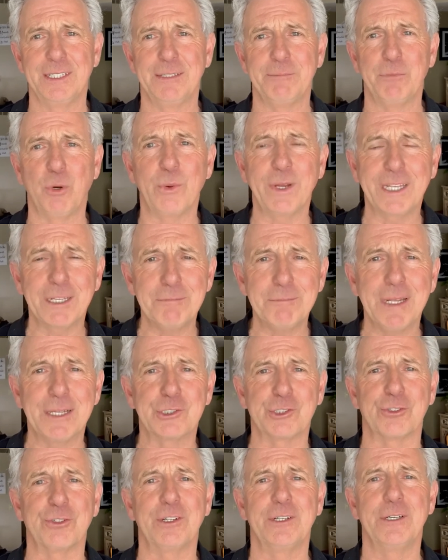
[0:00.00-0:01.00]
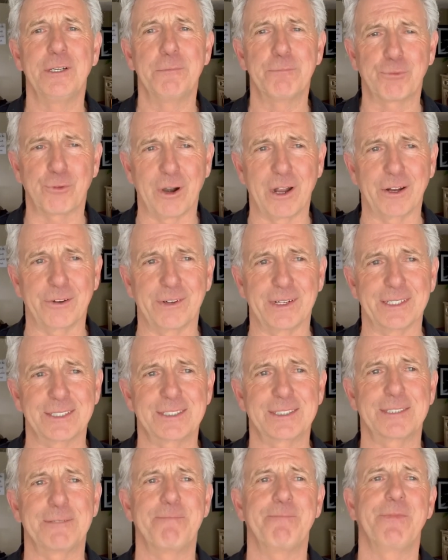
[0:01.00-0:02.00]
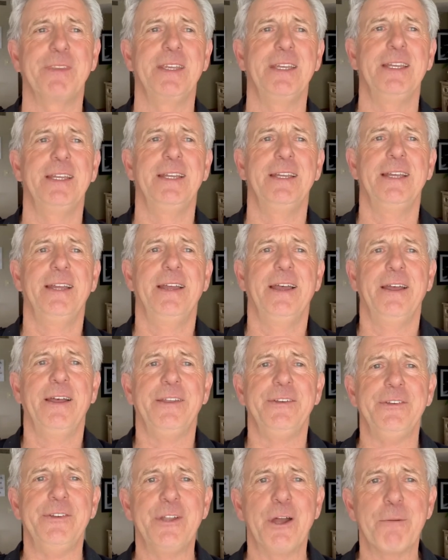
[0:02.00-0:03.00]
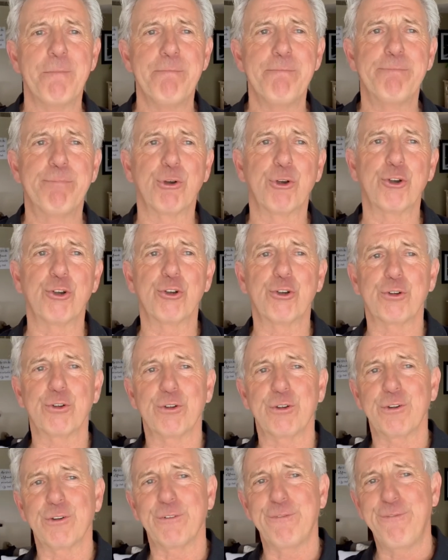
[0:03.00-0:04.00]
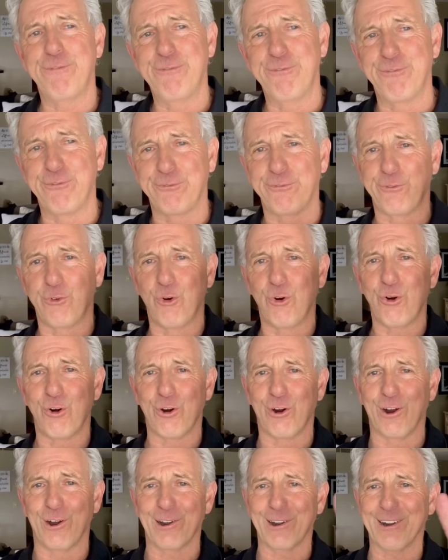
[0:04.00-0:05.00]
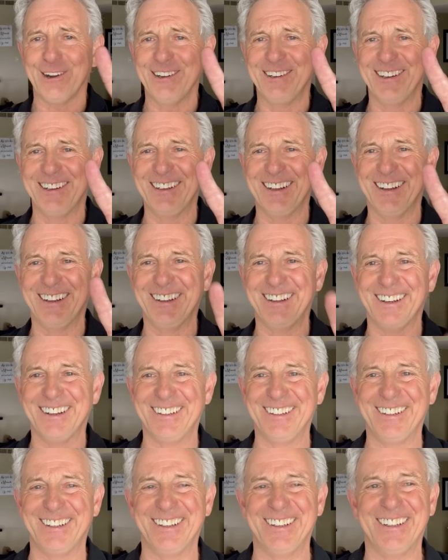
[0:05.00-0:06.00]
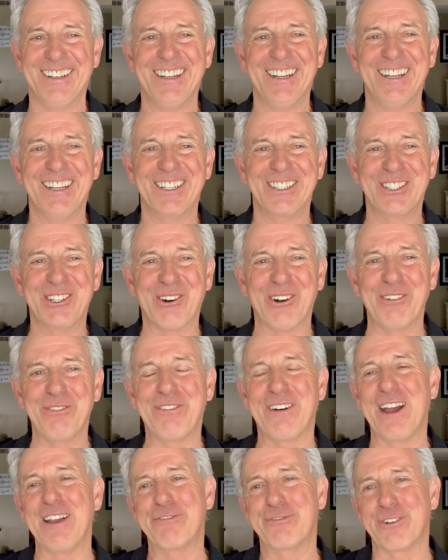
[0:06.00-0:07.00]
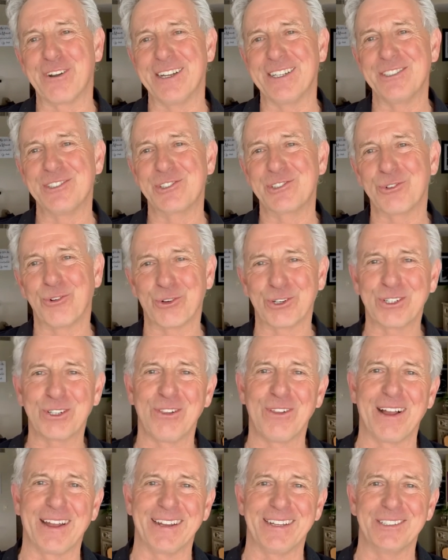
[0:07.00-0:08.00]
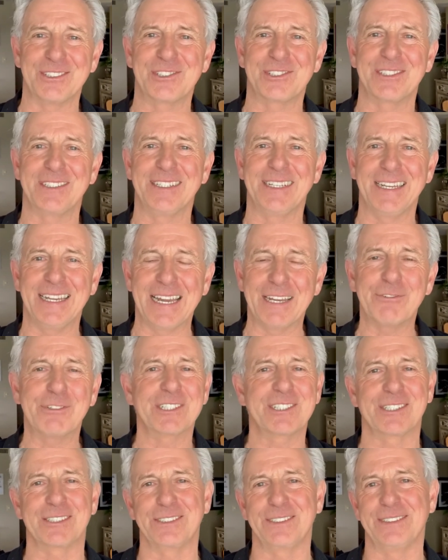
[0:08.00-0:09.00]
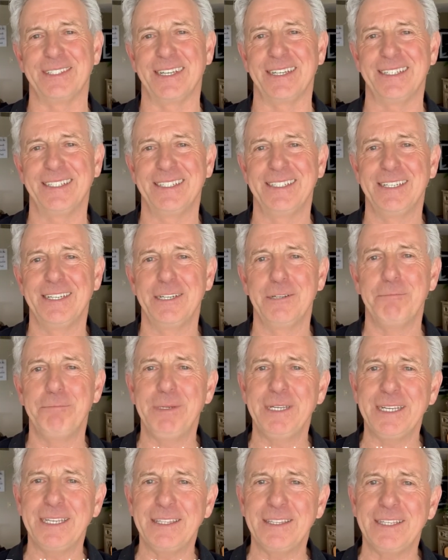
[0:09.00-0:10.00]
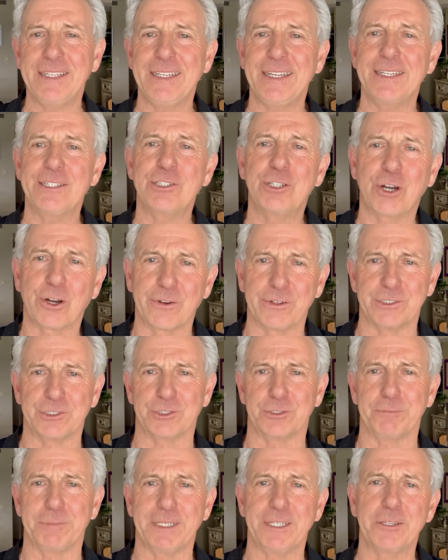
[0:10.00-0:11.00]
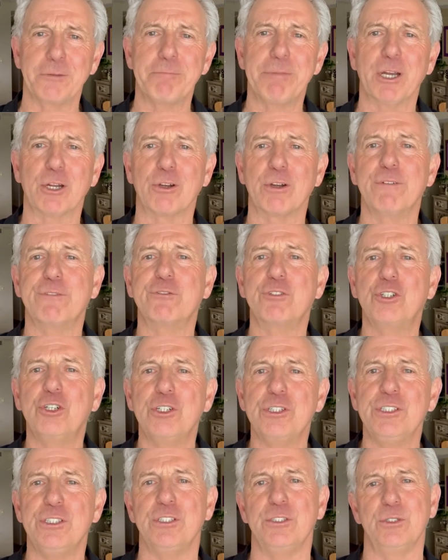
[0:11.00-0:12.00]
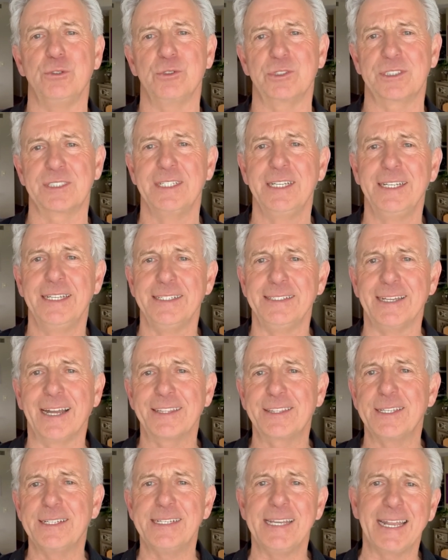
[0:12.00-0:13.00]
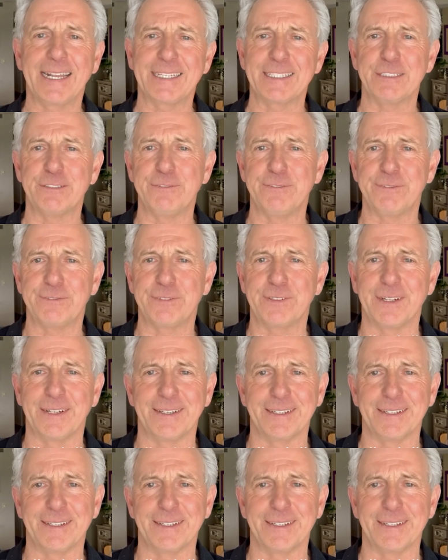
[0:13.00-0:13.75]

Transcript: but we can measure progress. Number four, call five friends or clients every single day. Be the encourager, be the bearer of good news, not the negative